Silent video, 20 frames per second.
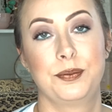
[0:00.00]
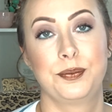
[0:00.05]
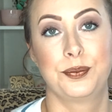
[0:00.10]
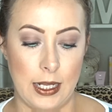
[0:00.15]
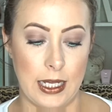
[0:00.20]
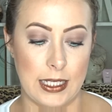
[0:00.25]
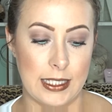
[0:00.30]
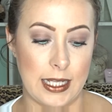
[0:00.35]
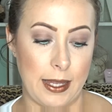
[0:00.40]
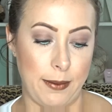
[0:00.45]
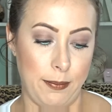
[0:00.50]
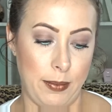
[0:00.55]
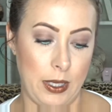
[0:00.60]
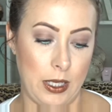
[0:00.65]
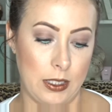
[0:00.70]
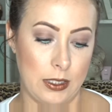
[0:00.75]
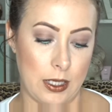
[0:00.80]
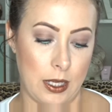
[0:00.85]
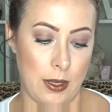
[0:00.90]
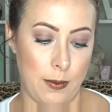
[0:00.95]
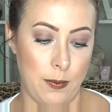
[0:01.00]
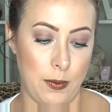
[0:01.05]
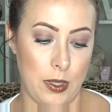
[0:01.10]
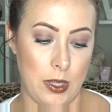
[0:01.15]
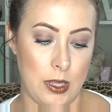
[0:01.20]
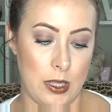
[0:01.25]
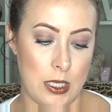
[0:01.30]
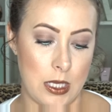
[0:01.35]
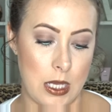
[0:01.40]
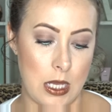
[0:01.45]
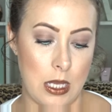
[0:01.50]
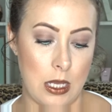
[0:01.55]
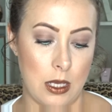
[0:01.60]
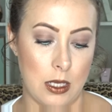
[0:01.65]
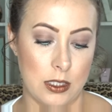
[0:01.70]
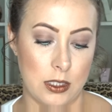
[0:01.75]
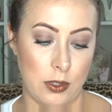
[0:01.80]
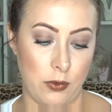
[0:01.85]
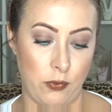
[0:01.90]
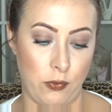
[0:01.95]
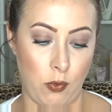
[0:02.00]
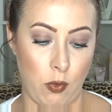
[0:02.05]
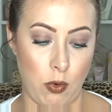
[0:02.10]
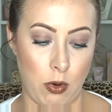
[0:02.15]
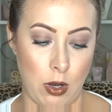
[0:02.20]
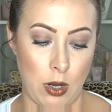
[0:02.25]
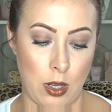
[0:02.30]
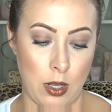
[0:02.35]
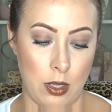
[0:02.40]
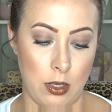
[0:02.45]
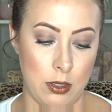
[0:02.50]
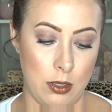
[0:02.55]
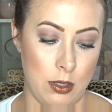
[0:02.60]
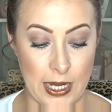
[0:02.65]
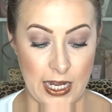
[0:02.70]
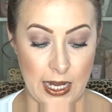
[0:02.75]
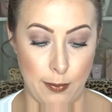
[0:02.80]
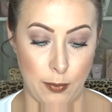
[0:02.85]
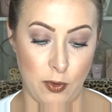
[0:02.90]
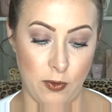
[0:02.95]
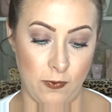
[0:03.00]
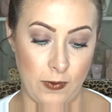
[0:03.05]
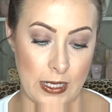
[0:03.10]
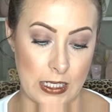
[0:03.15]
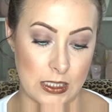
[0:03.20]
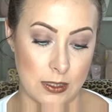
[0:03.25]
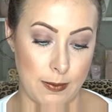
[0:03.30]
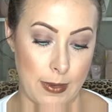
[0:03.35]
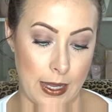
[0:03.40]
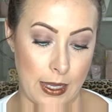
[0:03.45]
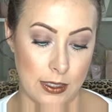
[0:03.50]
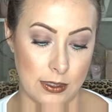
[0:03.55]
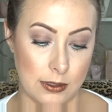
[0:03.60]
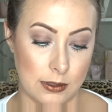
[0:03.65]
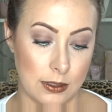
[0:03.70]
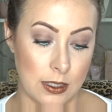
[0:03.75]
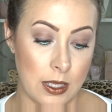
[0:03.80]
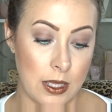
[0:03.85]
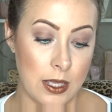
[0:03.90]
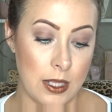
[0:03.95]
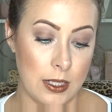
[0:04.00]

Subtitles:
Next, I picked up the Sephora Pineapple Face Mask.